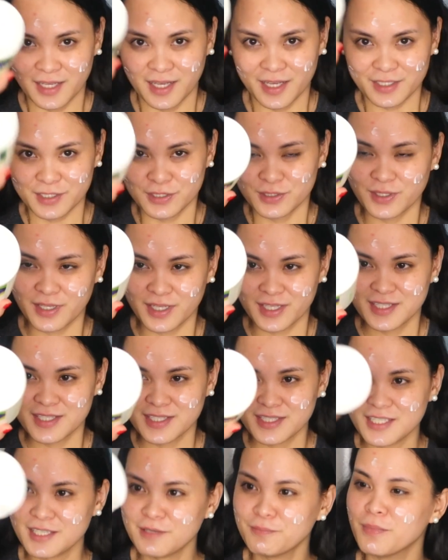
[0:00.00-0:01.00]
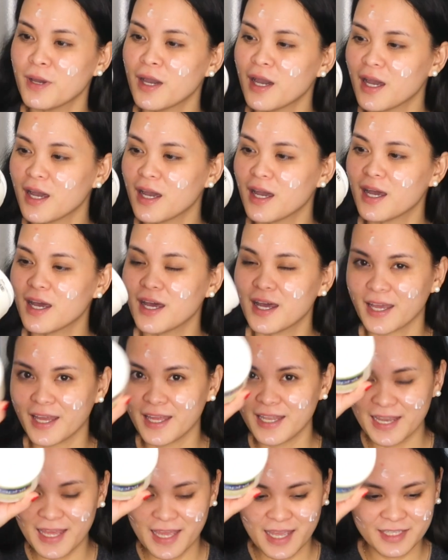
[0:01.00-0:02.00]
As you can see, pa
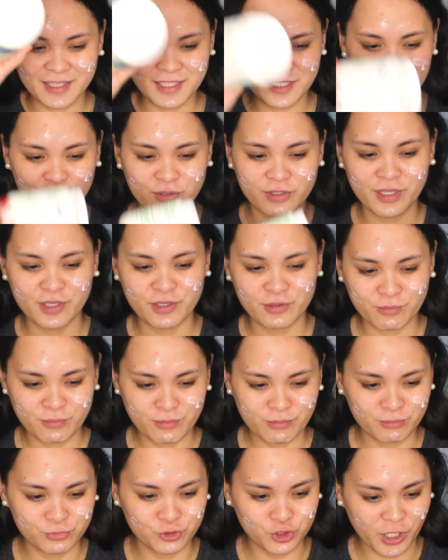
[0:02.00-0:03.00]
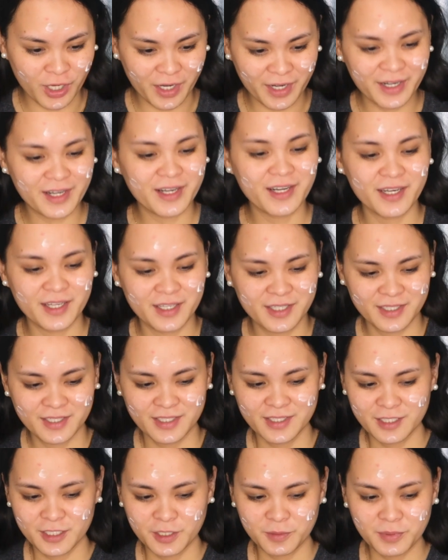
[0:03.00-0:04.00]
kalahati ko na yung jar
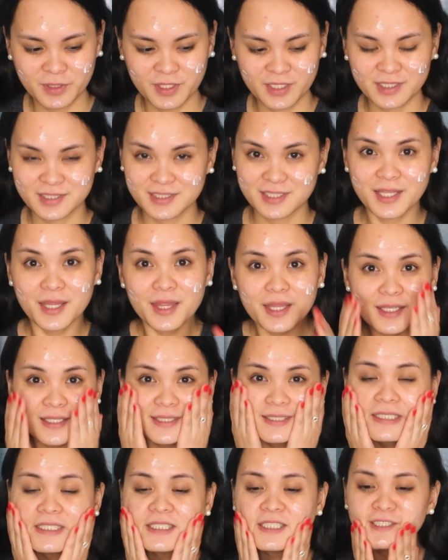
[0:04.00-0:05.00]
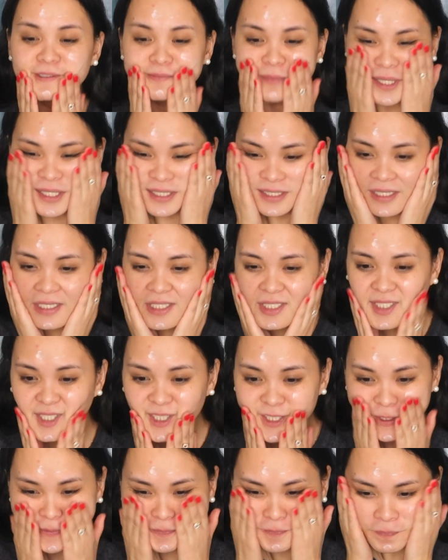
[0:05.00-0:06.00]
because this is my
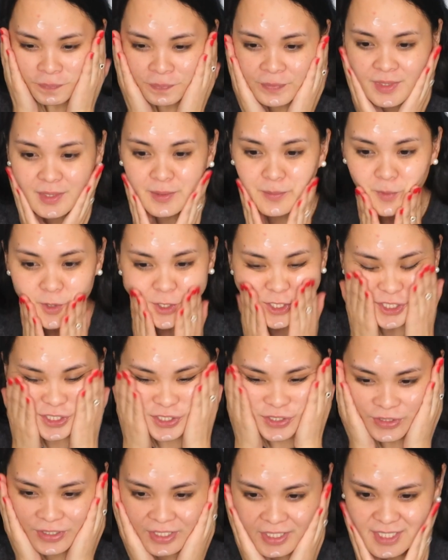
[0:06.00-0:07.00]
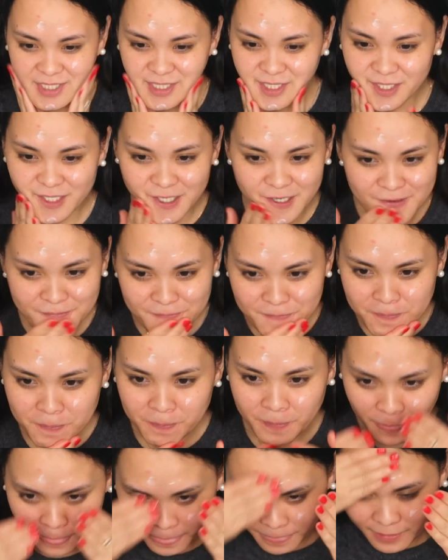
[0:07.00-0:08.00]
daily moisturizer.
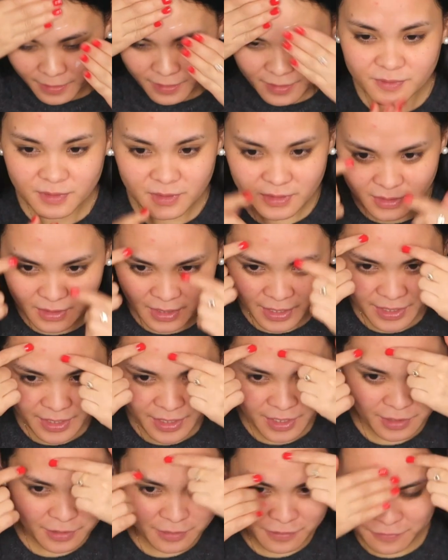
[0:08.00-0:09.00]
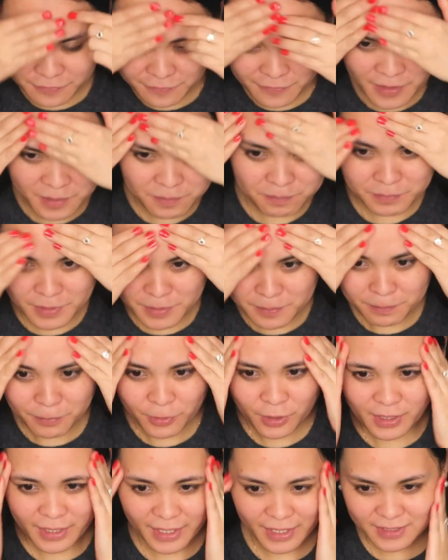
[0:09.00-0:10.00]
I have a
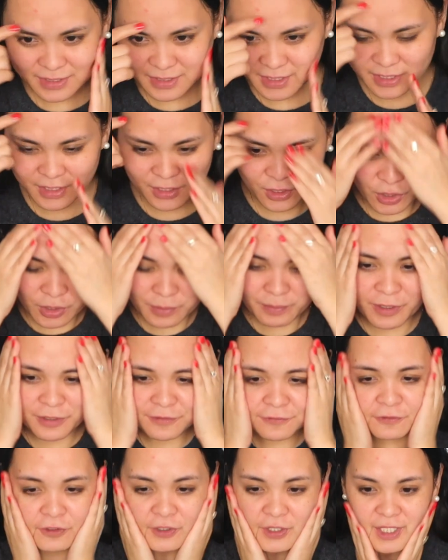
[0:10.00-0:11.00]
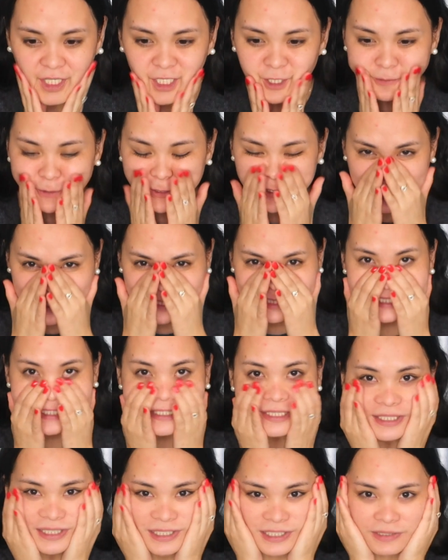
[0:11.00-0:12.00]
pimple right here on my forehead because
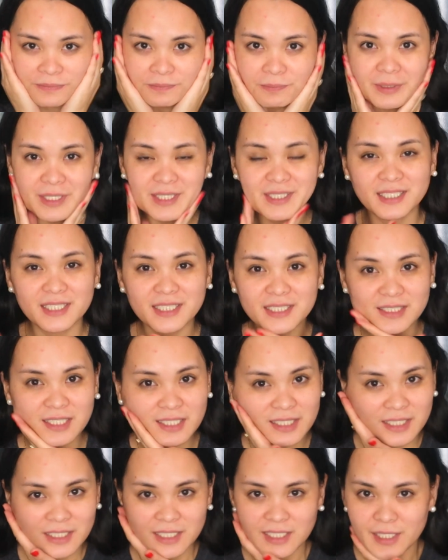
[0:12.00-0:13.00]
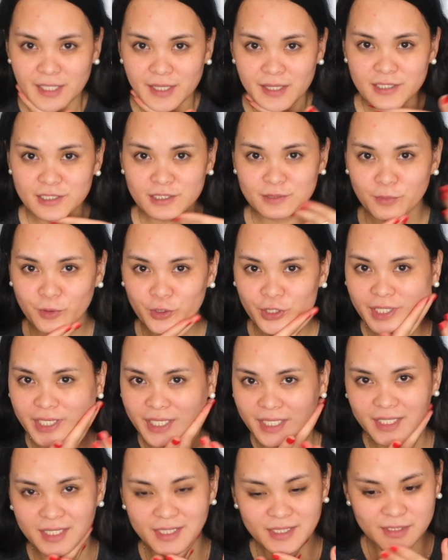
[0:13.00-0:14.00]
I just picked it this
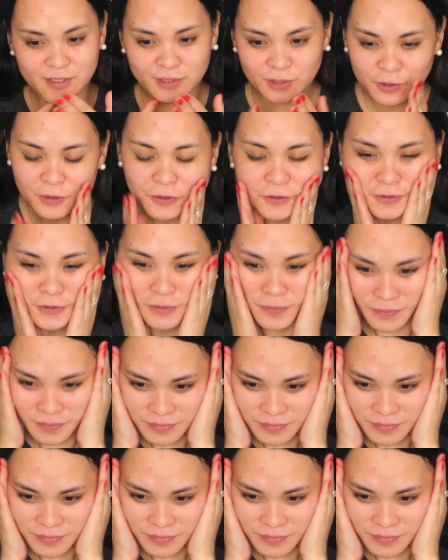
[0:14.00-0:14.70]
morning, so